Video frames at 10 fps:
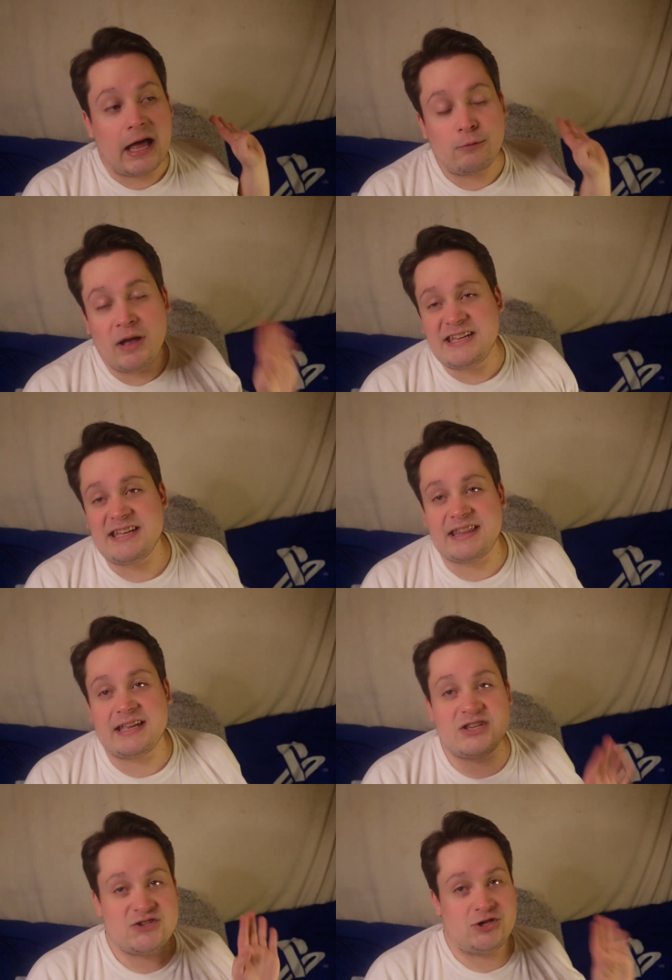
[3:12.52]
And where do you
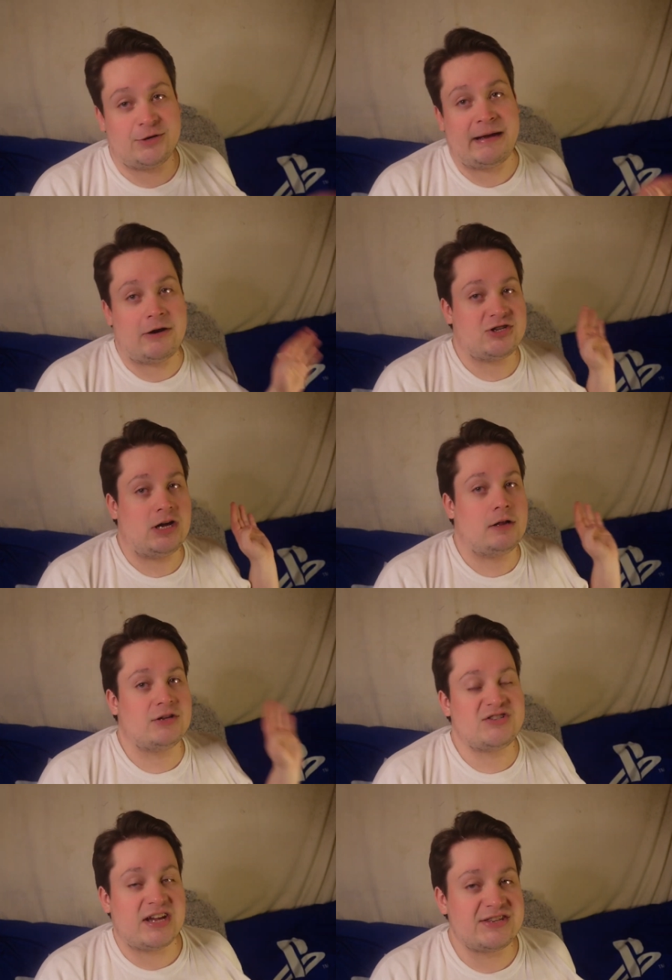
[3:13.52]
think Sergio Perez and
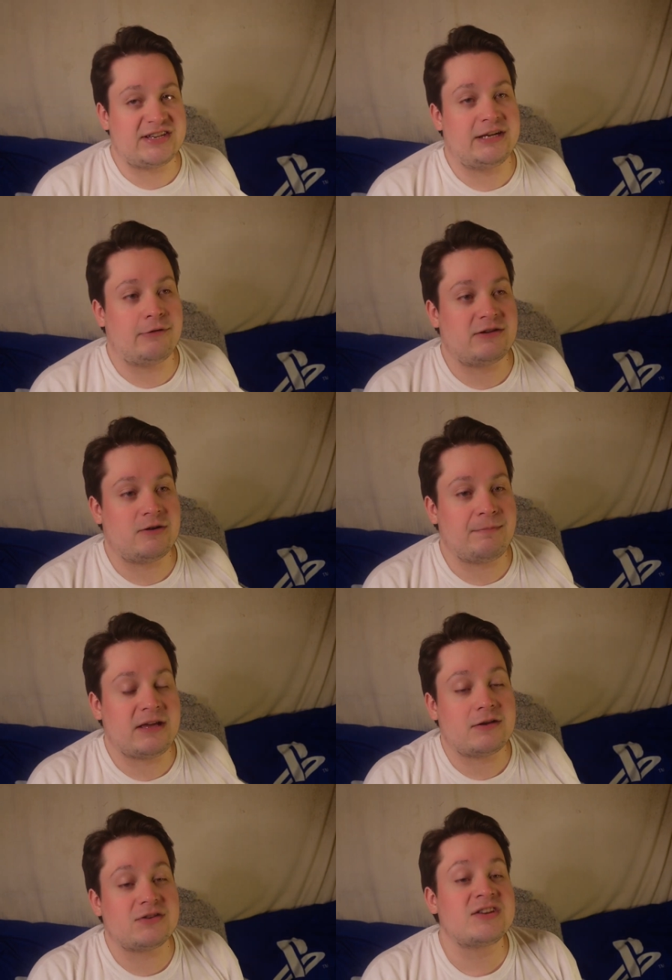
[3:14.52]
Carlos Sainz are going to end up?
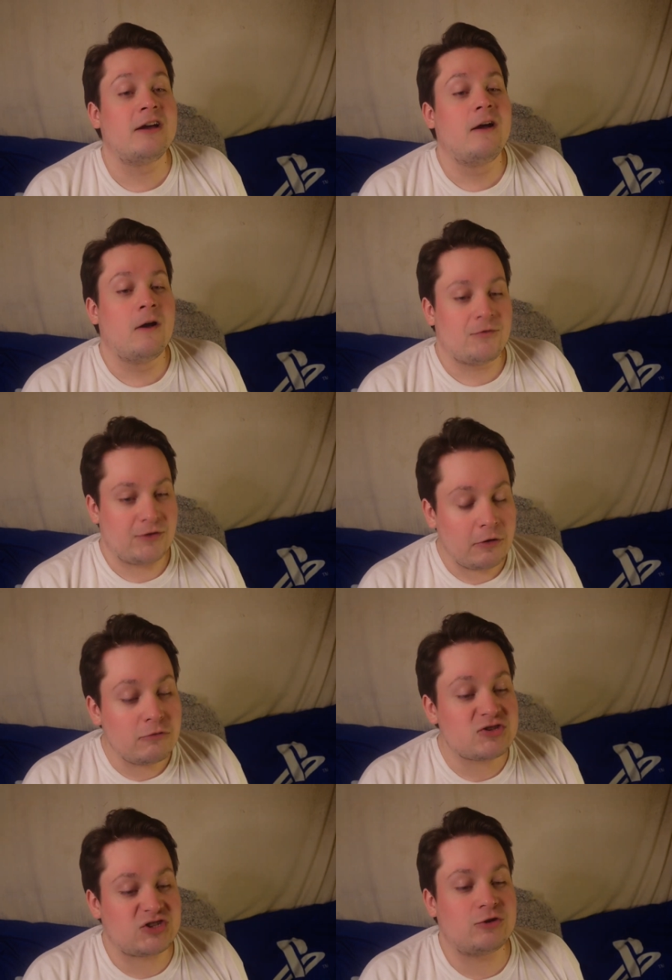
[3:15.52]
Because
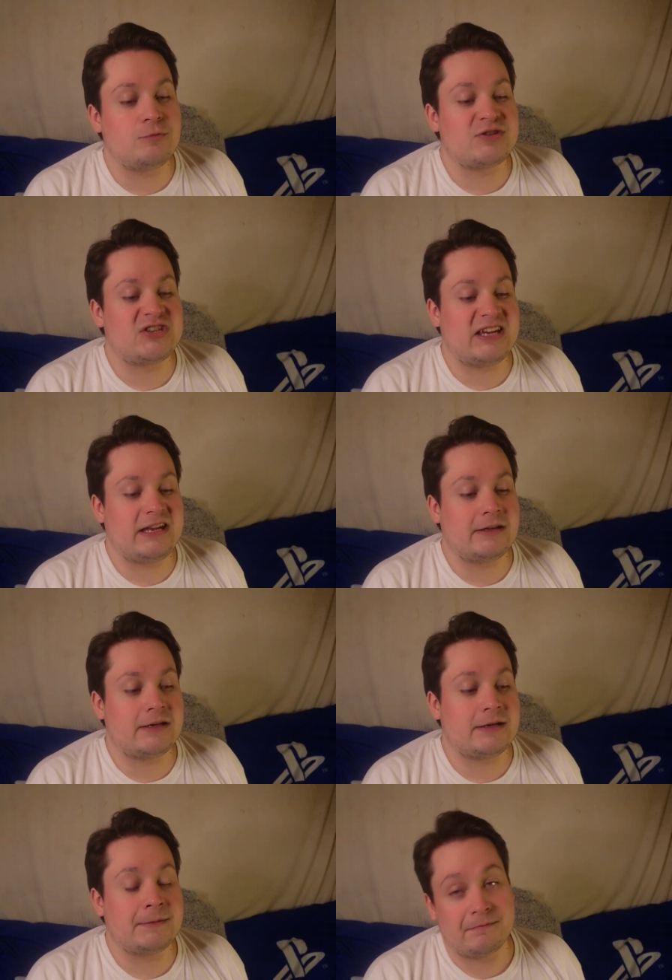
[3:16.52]
those two
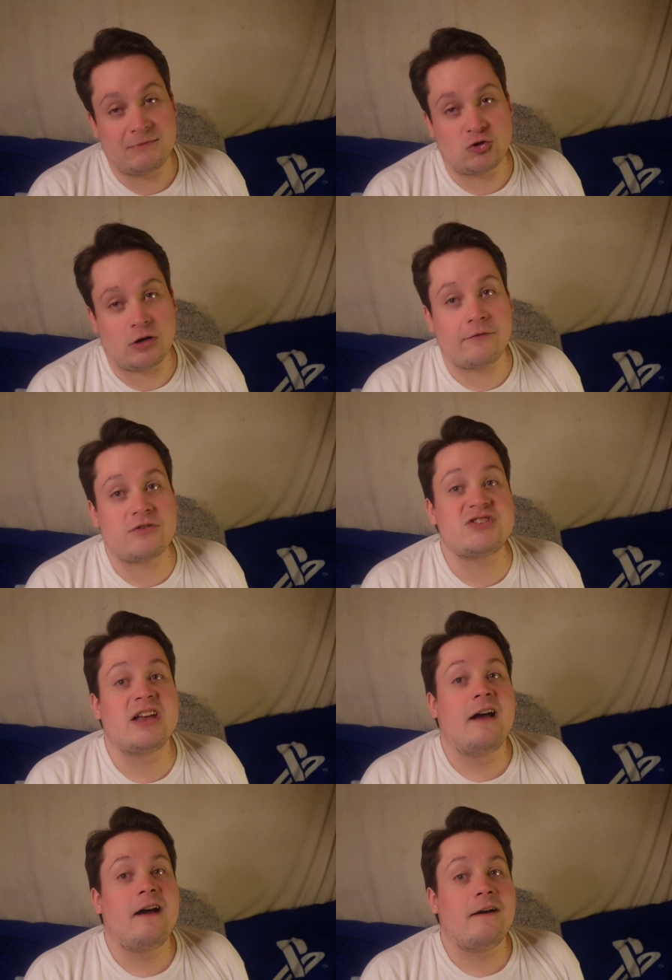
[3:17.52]
particular
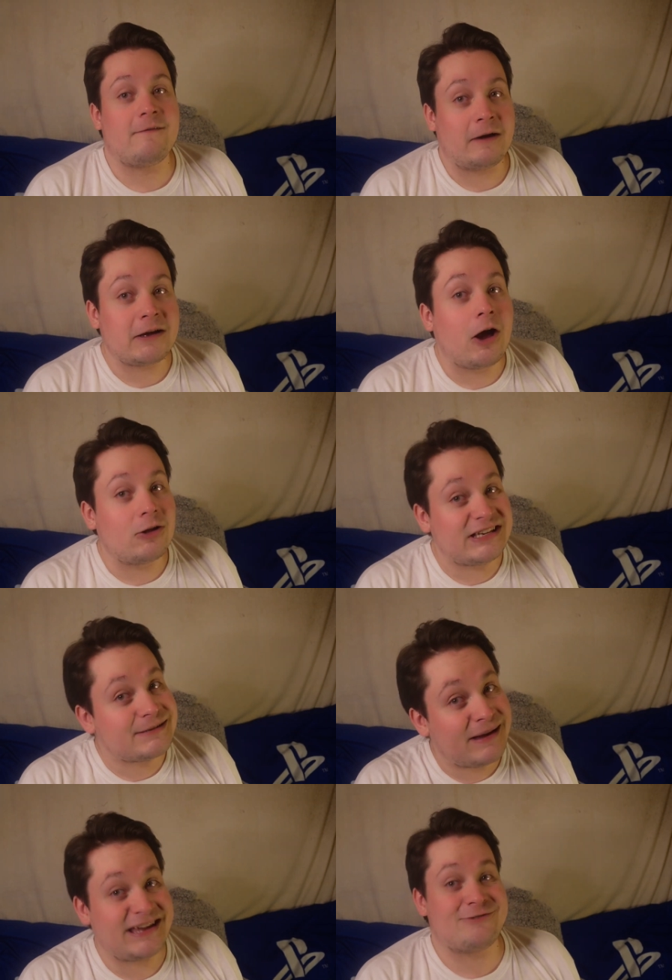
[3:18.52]
drivers are very hotly
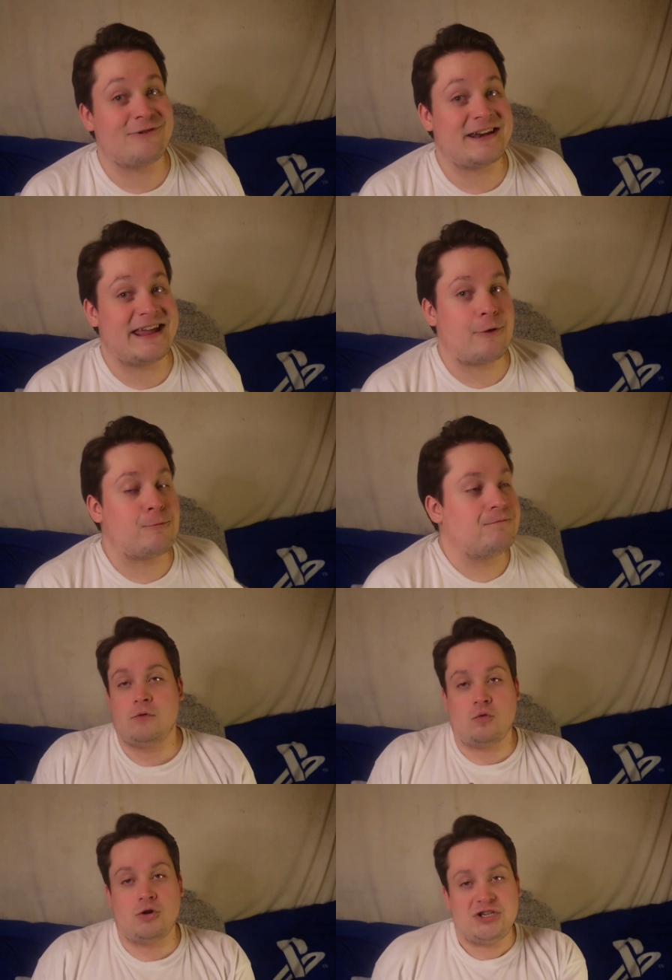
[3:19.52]
debated right now.
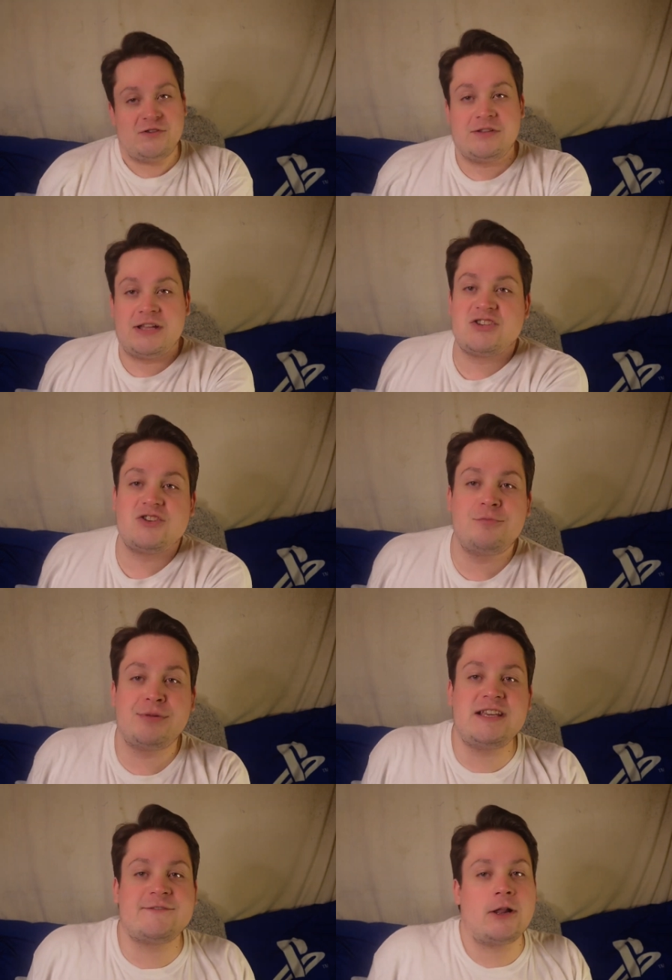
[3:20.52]
Once you've done that too,
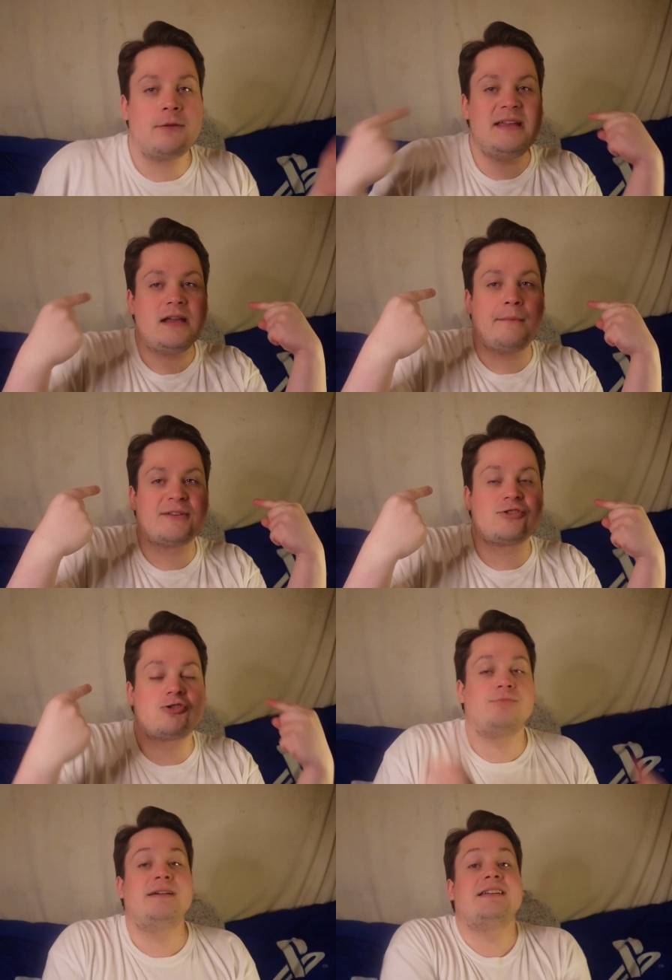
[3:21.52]
please follow me on my
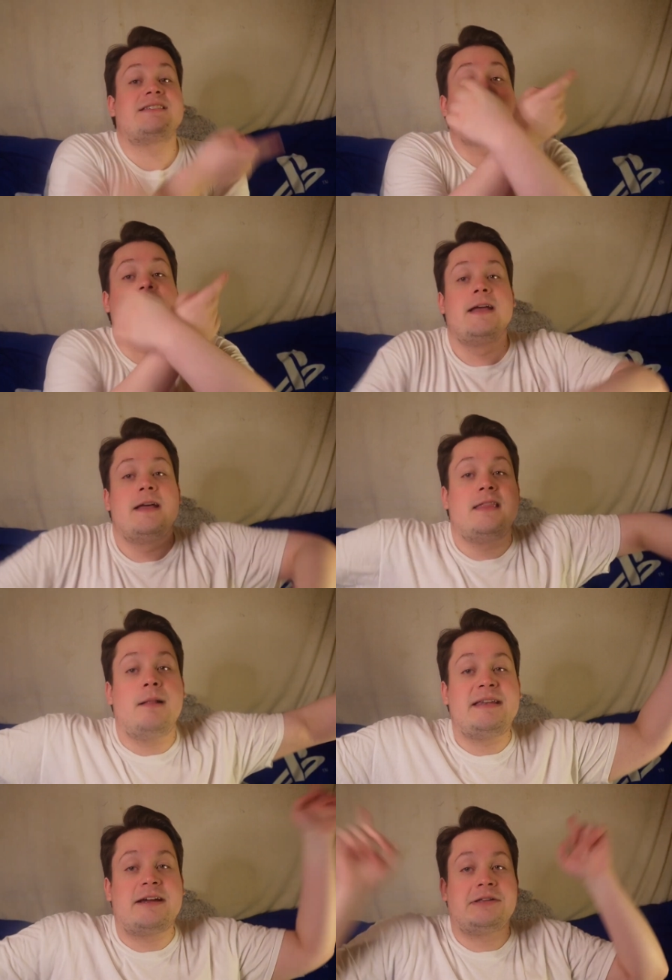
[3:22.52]
social medias.
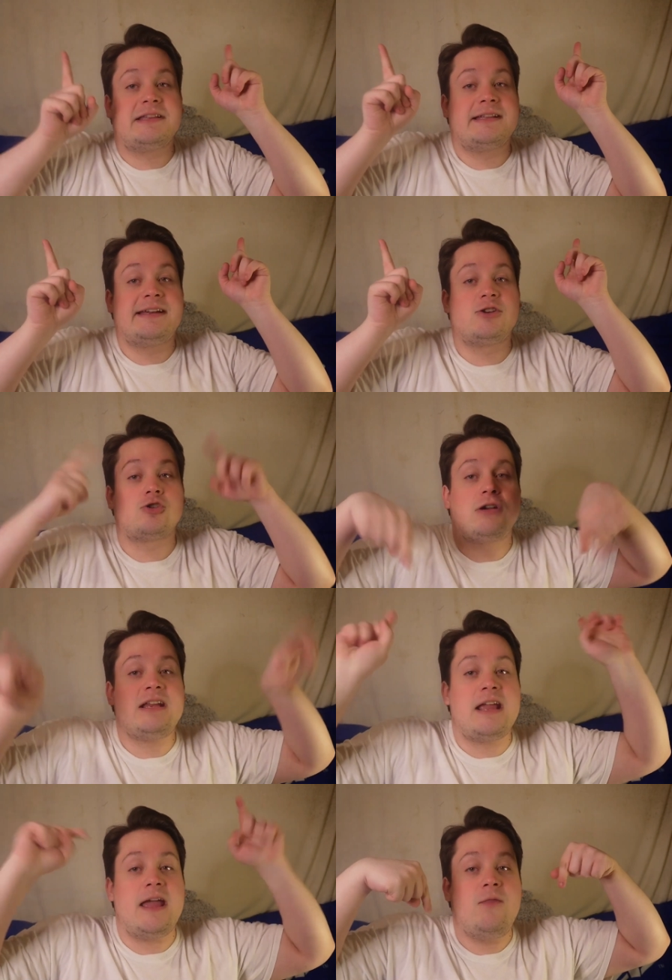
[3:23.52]
They'll be down in the
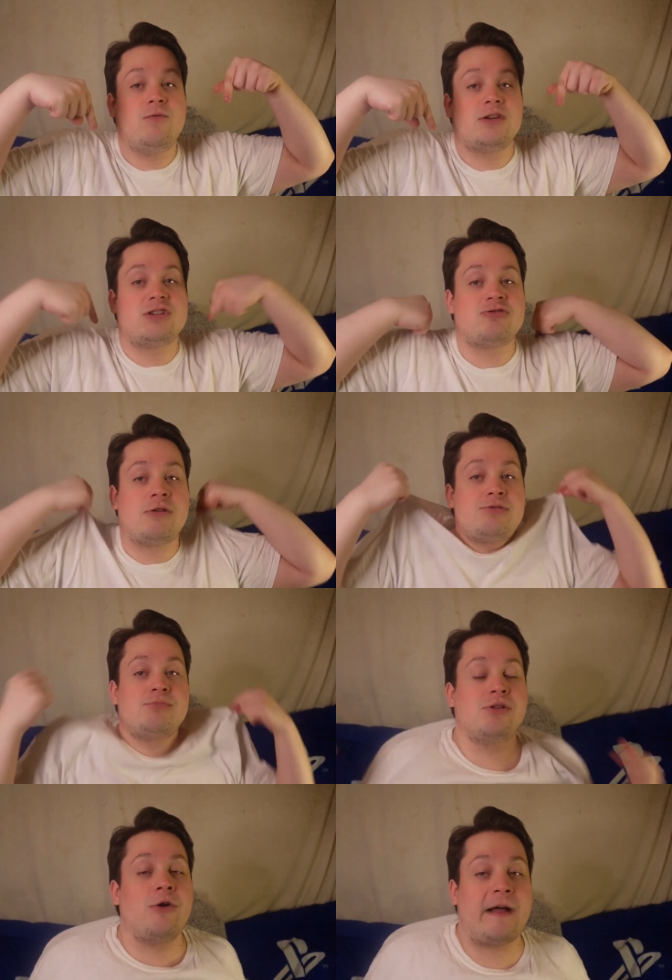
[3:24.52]
Linktree in the
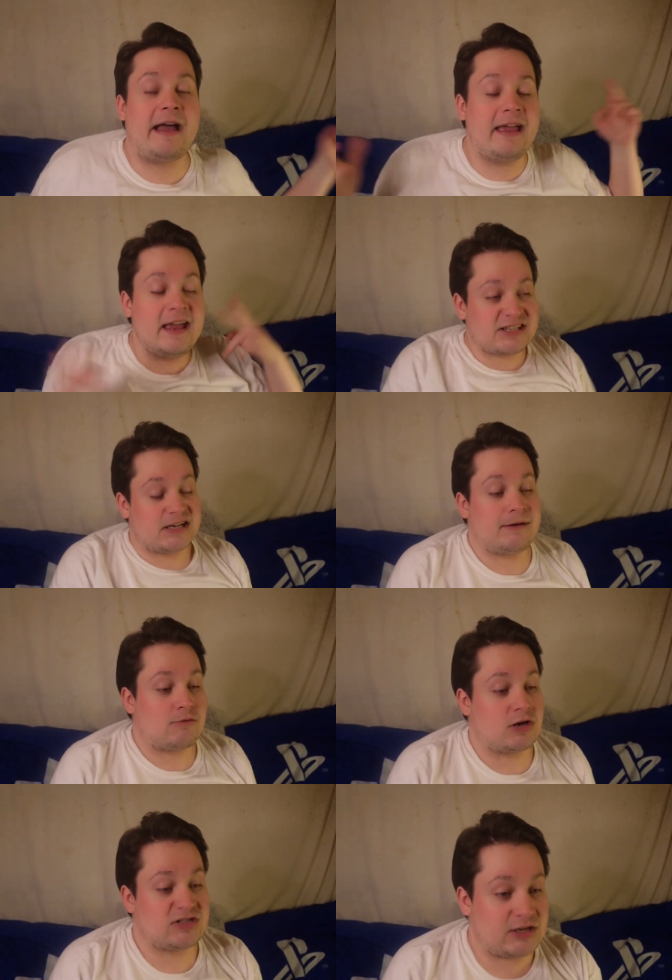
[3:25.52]
description below. That is going to be
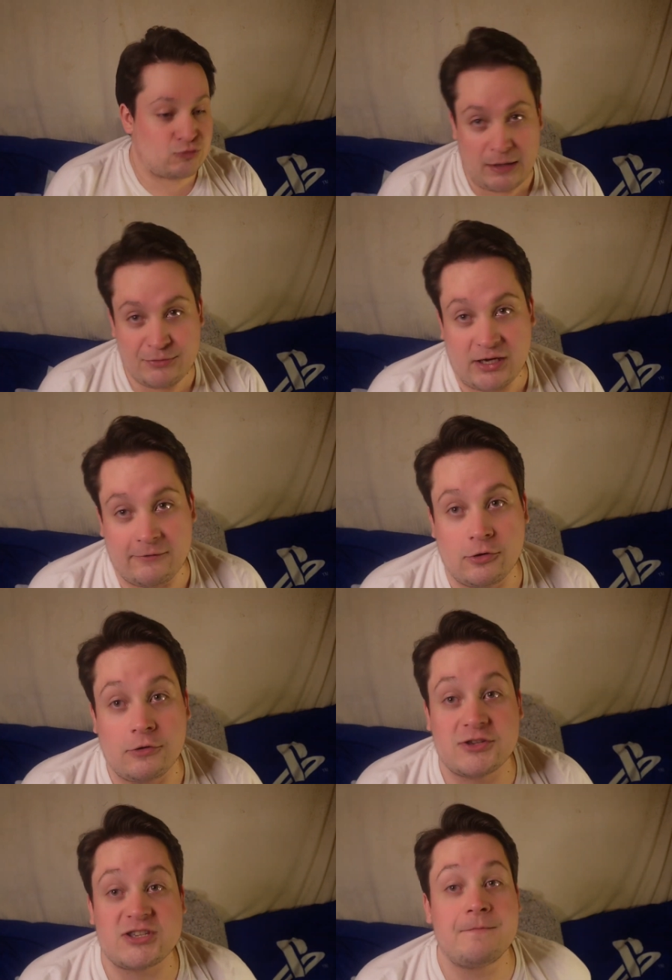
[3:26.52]
Roxanne's website, of
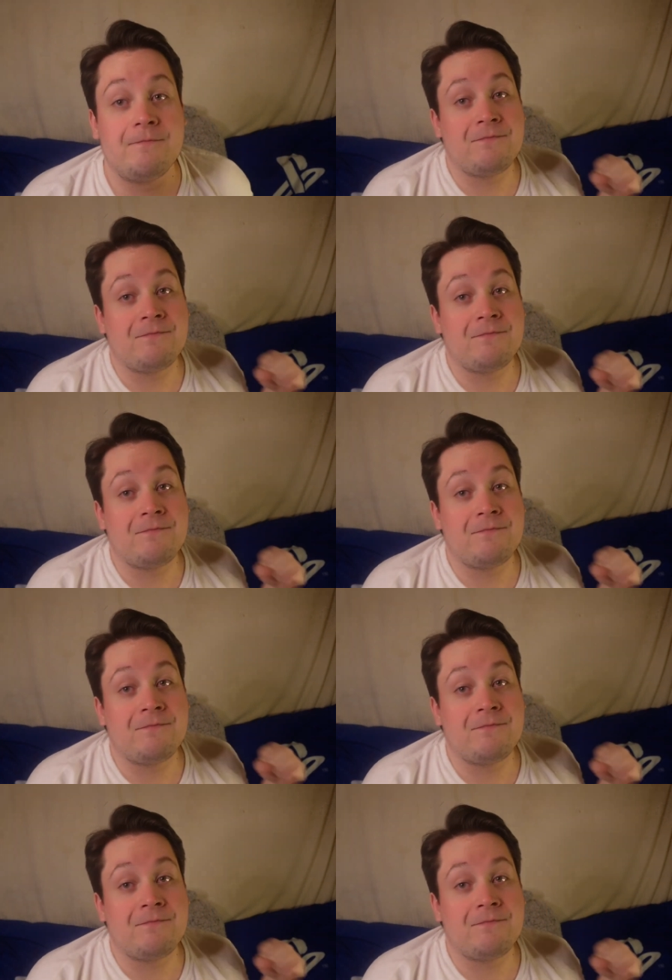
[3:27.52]
course.